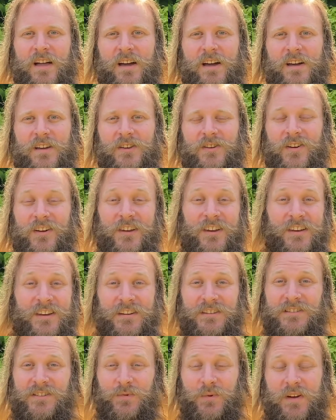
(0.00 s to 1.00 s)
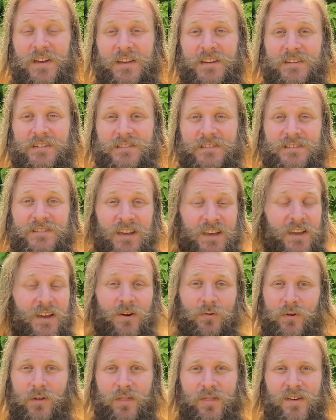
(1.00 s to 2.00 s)
Uh, you're going to need to read Second
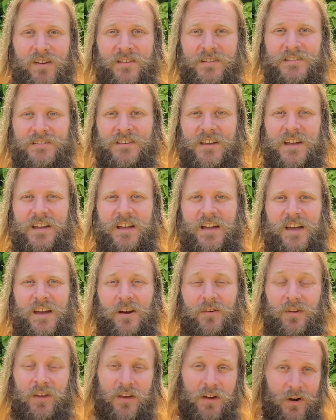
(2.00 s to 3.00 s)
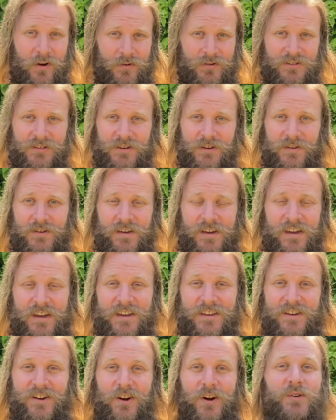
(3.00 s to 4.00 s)
Corinthians. Uh, I would encourage you
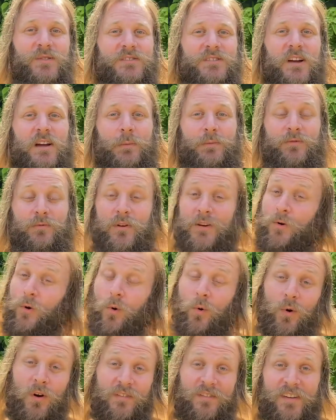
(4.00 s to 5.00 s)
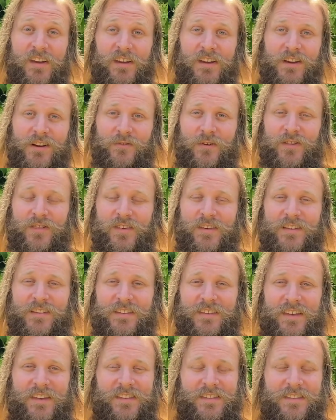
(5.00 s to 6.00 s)
in your own time to read all of Second
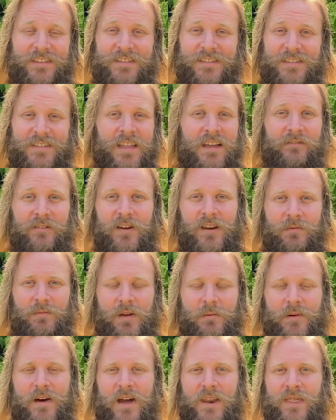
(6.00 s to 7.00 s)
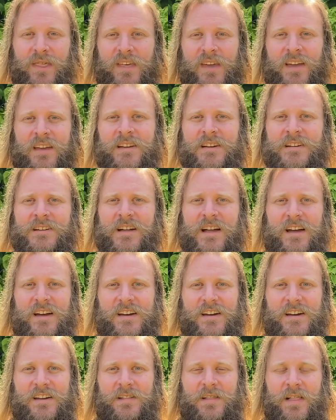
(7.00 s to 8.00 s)
Corinthians. That's never going to be a bad thing.
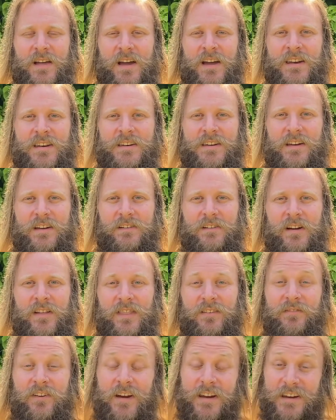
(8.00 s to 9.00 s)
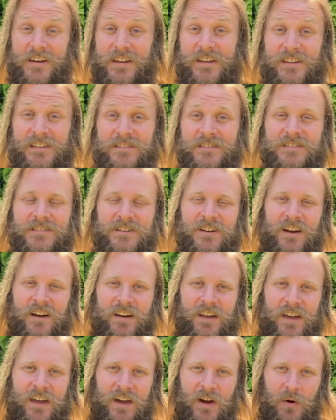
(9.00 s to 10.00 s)
Uh, and at the very least, to
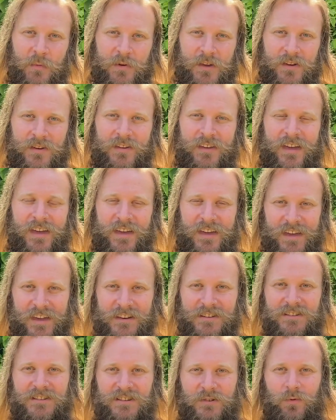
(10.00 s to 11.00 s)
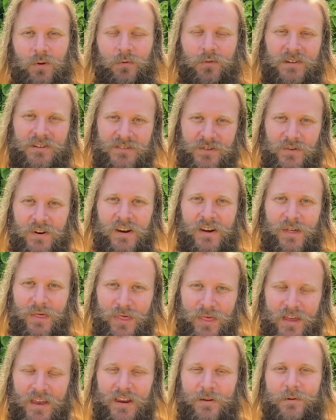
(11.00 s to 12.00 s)
kind of help you key into what we're talking and
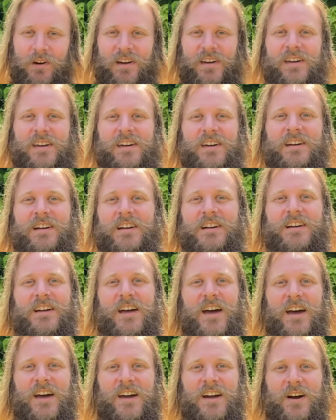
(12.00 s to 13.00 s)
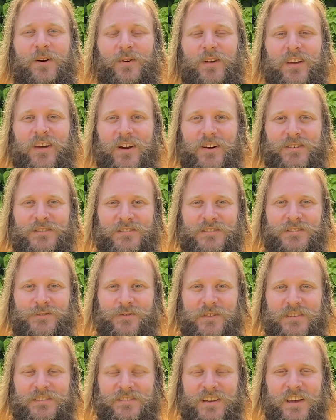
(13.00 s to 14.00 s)
thinking about here, uh, I would encourage you to
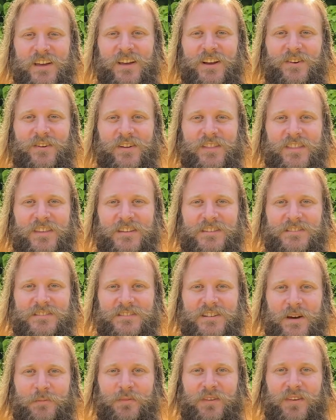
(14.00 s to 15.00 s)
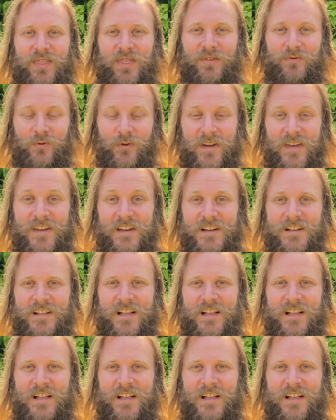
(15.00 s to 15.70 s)
read Second Corinthians chapter three.